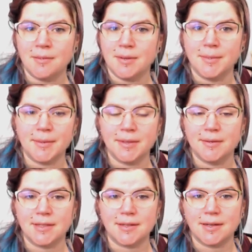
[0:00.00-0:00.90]
I mean, maybe it
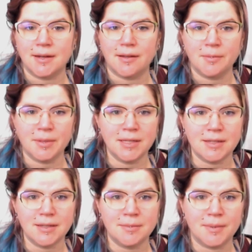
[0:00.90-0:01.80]
was in other
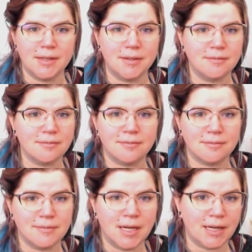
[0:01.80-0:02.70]
places, but
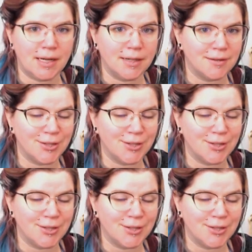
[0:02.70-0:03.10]
not here.